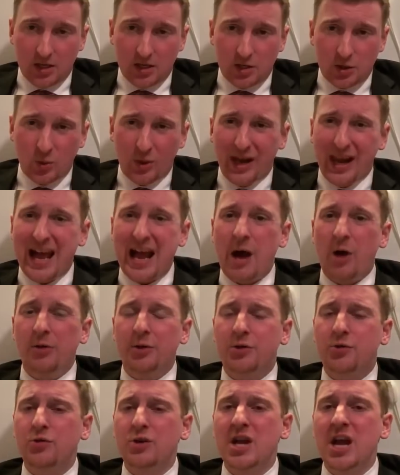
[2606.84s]
to allow the
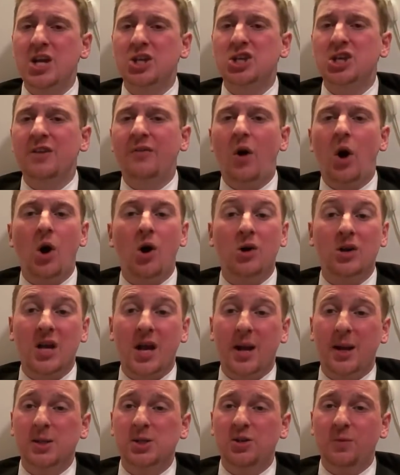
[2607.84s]
creation of all
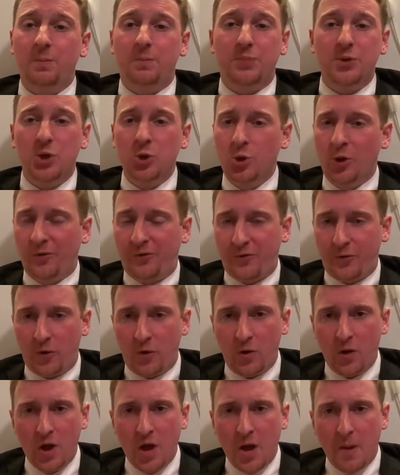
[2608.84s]
kinds of
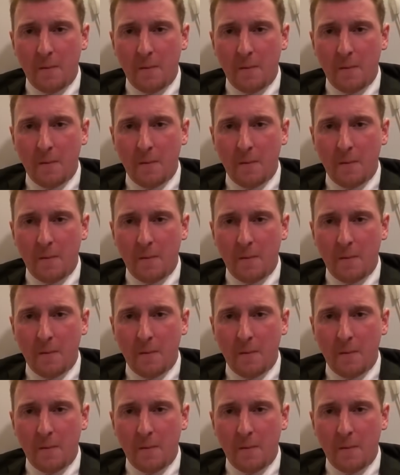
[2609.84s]
beautiful